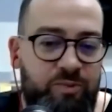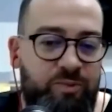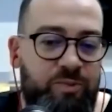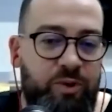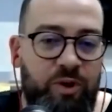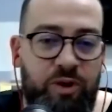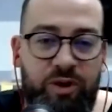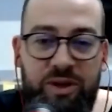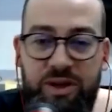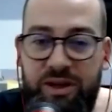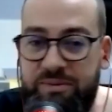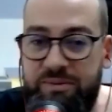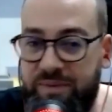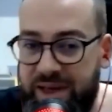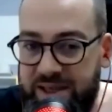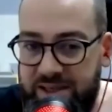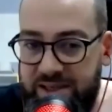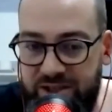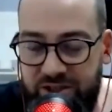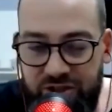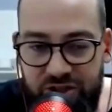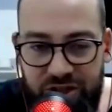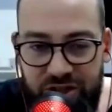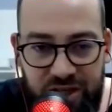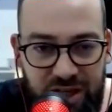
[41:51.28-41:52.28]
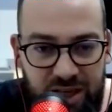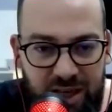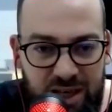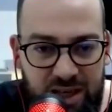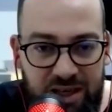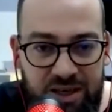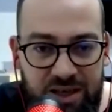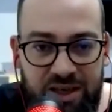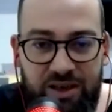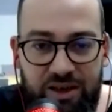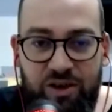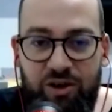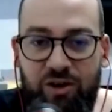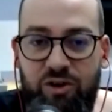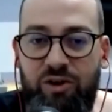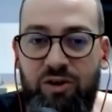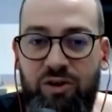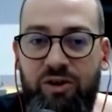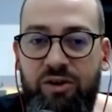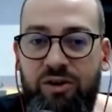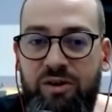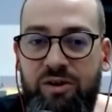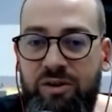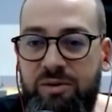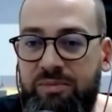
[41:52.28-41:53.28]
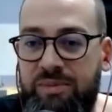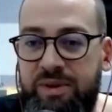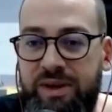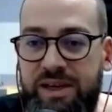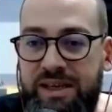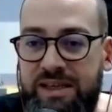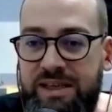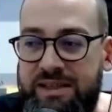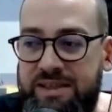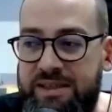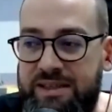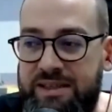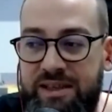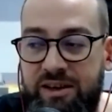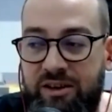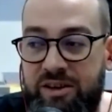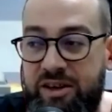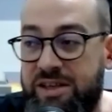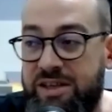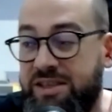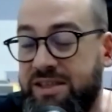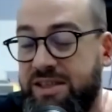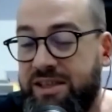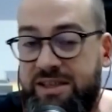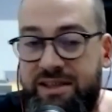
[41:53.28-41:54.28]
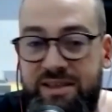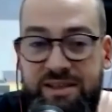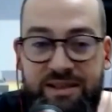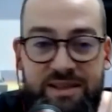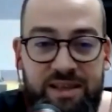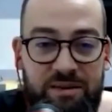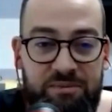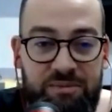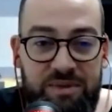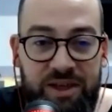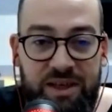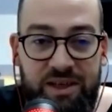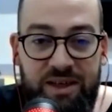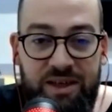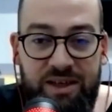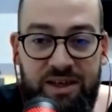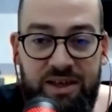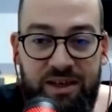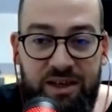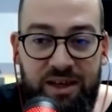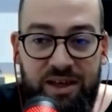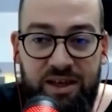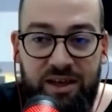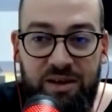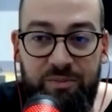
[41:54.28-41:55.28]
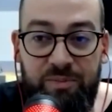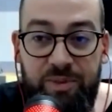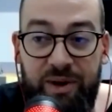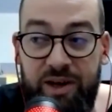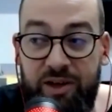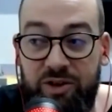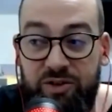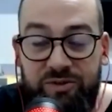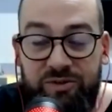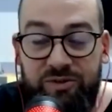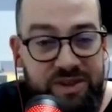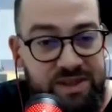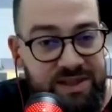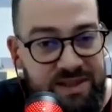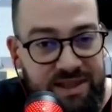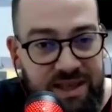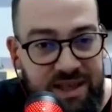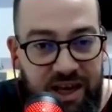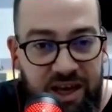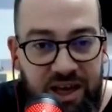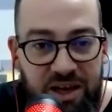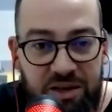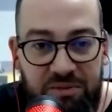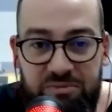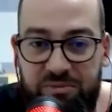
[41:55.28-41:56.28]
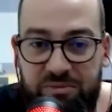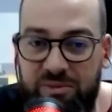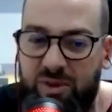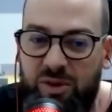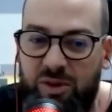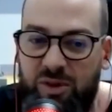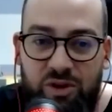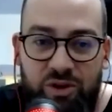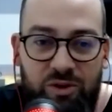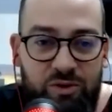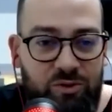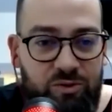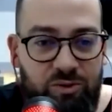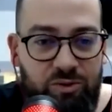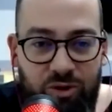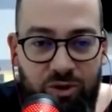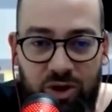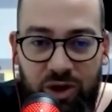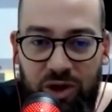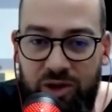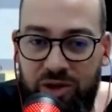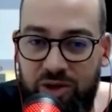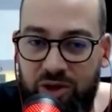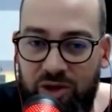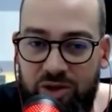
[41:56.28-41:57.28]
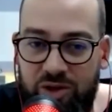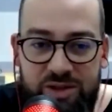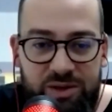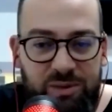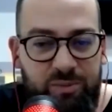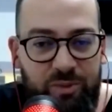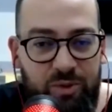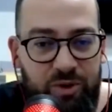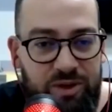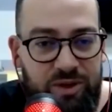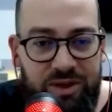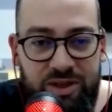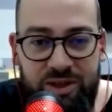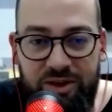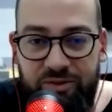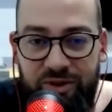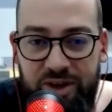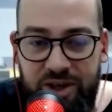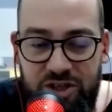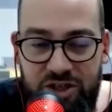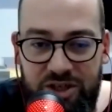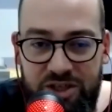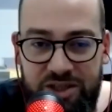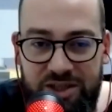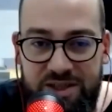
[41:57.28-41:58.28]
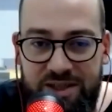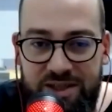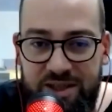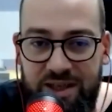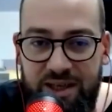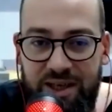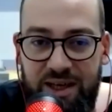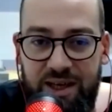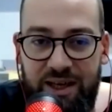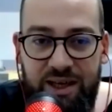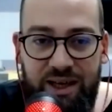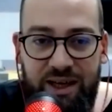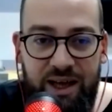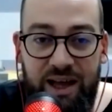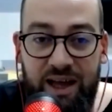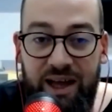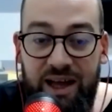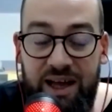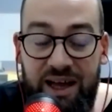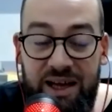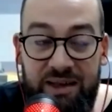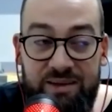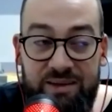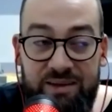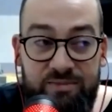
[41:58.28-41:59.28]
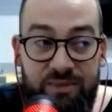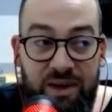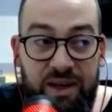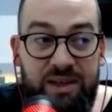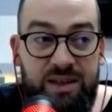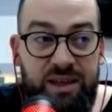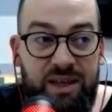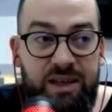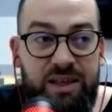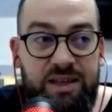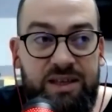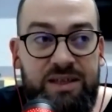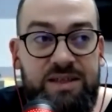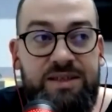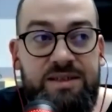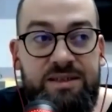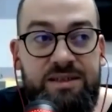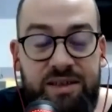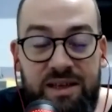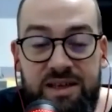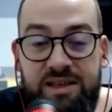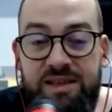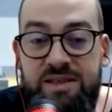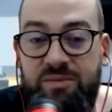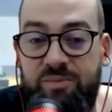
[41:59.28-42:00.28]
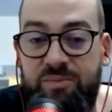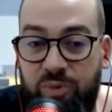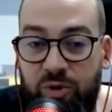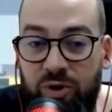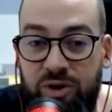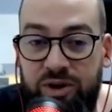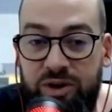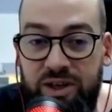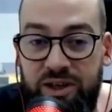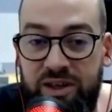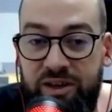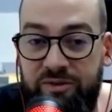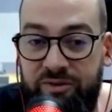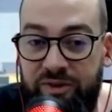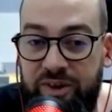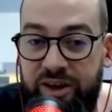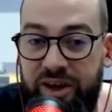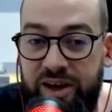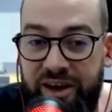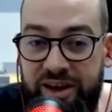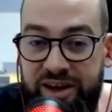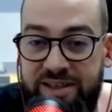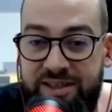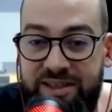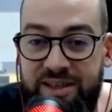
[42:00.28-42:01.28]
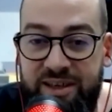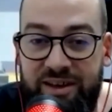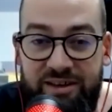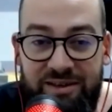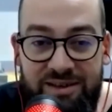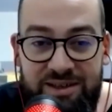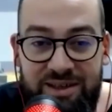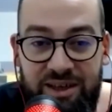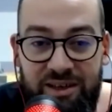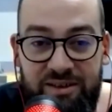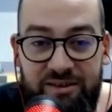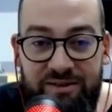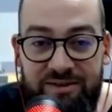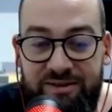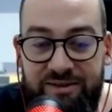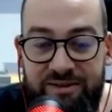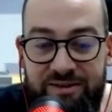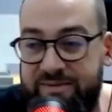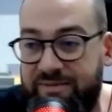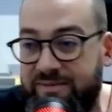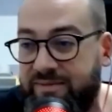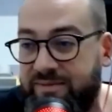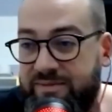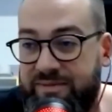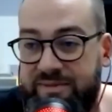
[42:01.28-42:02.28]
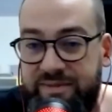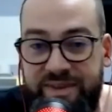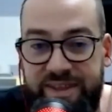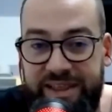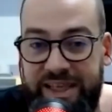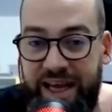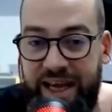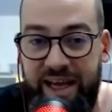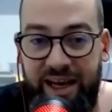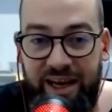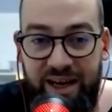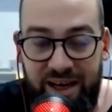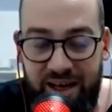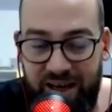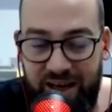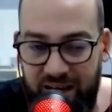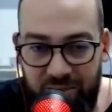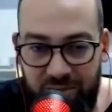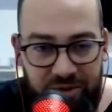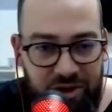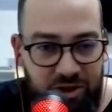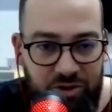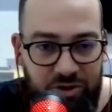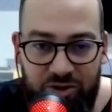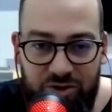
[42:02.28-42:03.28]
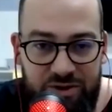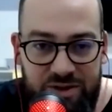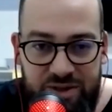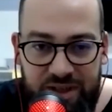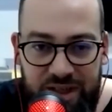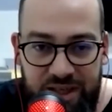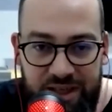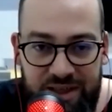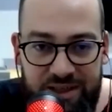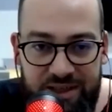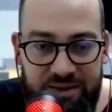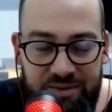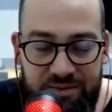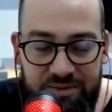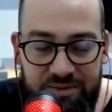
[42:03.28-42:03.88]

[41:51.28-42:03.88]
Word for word: product messaging or is, is it something uh, part of the same you know all those important questions and i think it's it's important that we ask ourselves daily about those things